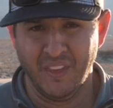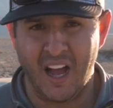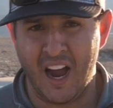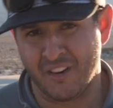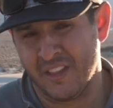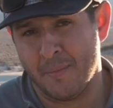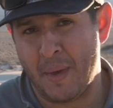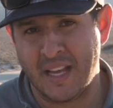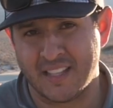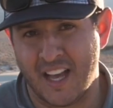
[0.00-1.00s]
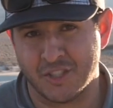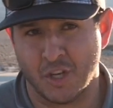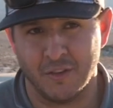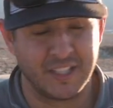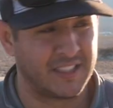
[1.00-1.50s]
higher than the base
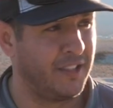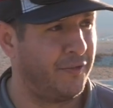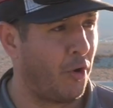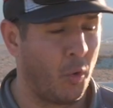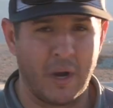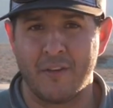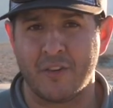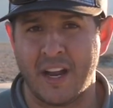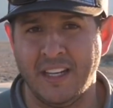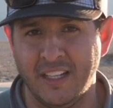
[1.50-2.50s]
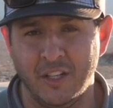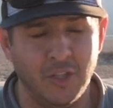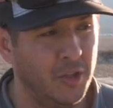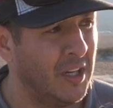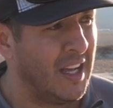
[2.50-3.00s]
ISO of 64, whatever I need to
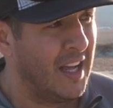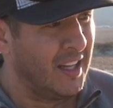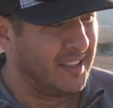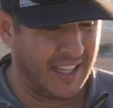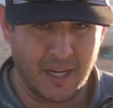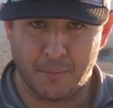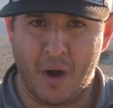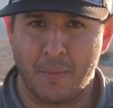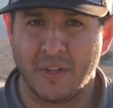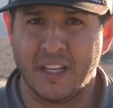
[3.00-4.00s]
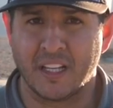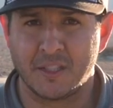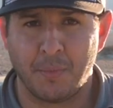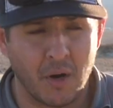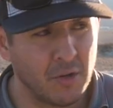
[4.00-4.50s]
do to get it properly
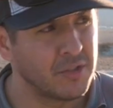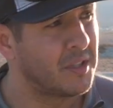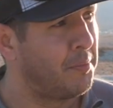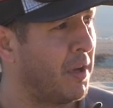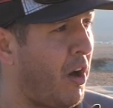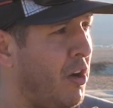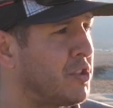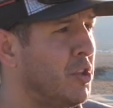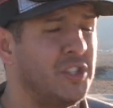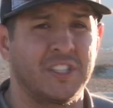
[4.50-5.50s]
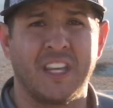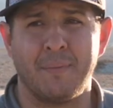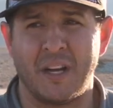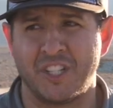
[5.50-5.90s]
exposed, but also just get my